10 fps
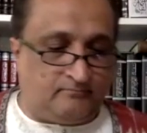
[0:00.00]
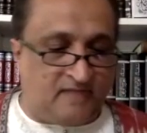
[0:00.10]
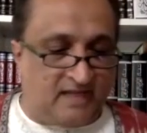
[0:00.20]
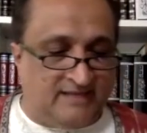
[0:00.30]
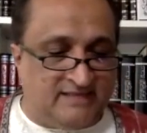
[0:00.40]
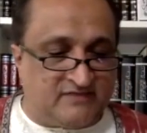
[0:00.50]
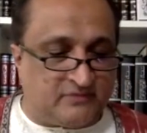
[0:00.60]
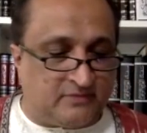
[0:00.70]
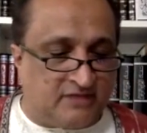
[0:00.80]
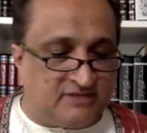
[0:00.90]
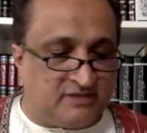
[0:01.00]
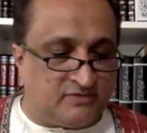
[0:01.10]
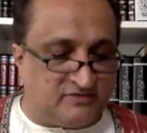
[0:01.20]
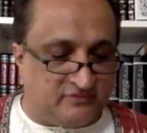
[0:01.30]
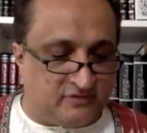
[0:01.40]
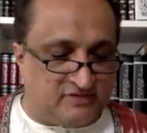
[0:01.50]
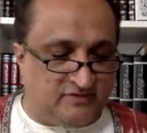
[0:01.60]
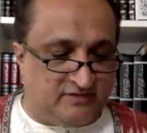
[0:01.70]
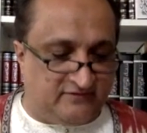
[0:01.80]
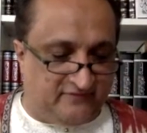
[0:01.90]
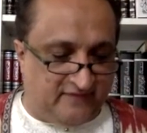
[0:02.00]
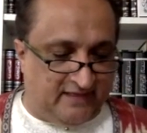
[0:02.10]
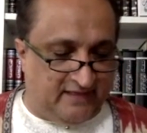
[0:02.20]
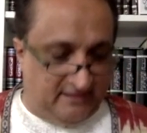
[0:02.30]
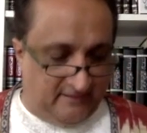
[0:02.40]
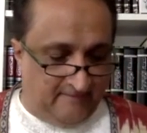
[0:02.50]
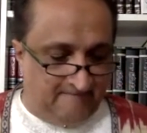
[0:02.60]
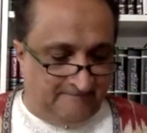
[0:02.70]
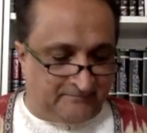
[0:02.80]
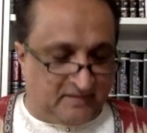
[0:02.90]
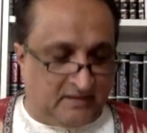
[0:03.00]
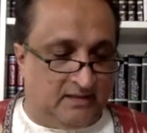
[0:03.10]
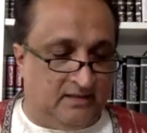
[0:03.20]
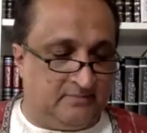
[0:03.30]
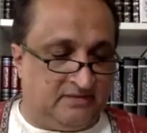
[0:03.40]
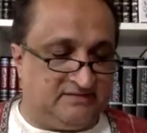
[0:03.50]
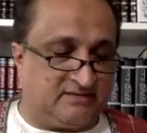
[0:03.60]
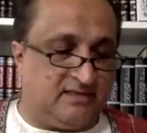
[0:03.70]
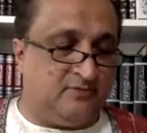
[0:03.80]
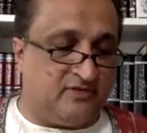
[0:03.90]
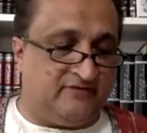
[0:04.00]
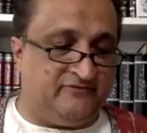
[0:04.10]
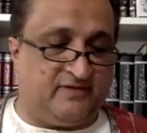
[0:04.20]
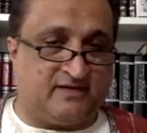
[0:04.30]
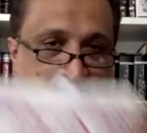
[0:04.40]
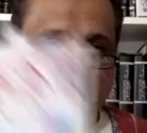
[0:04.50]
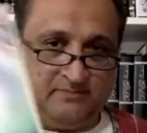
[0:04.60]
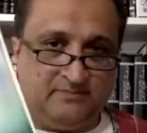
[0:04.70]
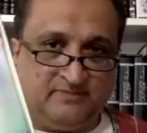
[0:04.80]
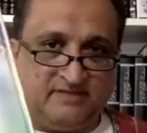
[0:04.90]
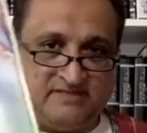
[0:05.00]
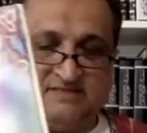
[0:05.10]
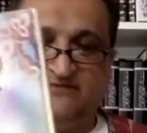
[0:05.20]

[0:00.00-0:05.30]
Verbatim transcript: ideas from logic, which of course you can find in uh, al-Muzaffar, and this is a